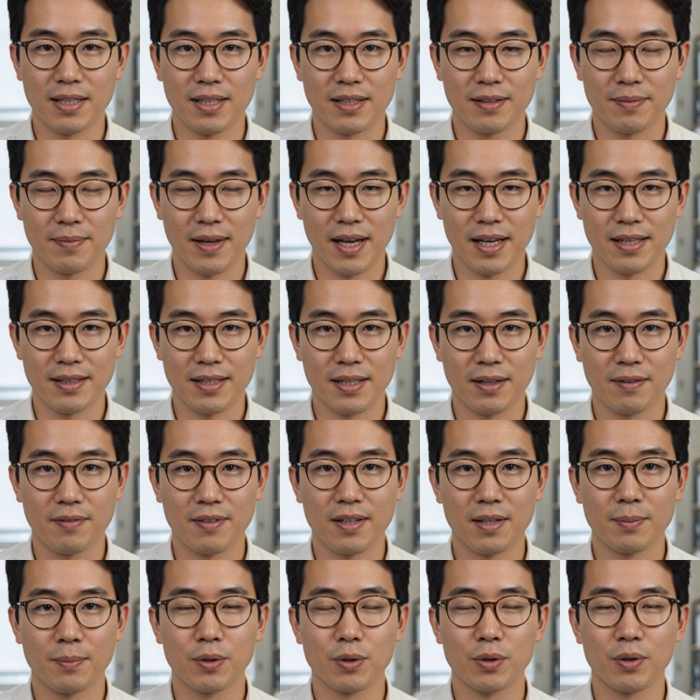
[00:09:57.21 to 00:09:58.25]
the fact that a
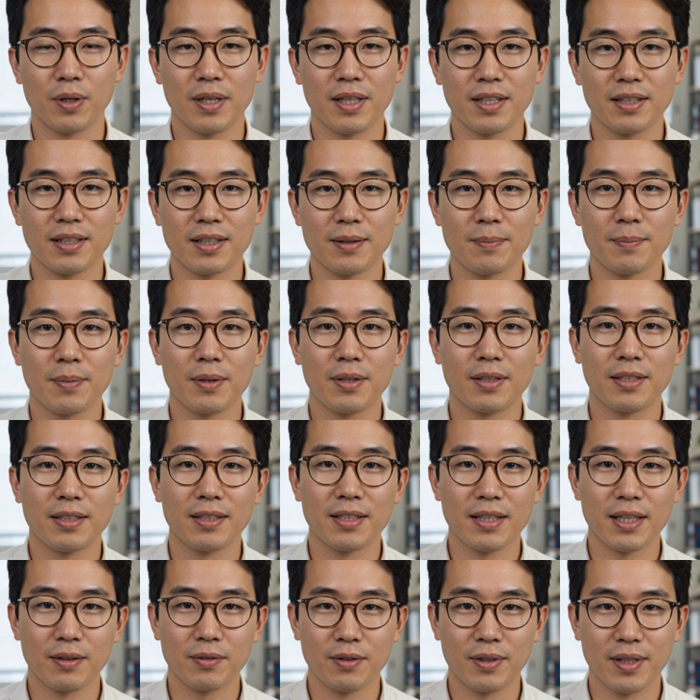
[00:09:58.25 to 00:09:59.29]
visible trait completely
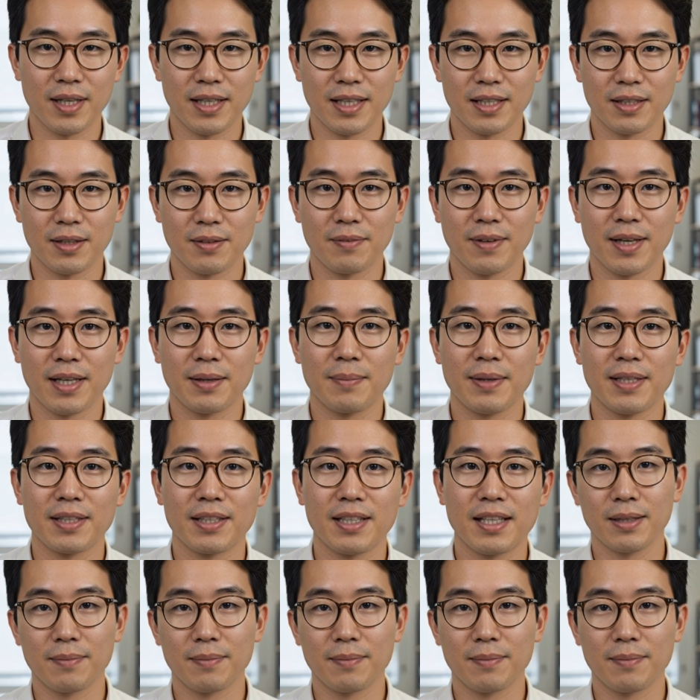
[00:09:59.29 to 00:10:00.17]
unrelated to vitamin D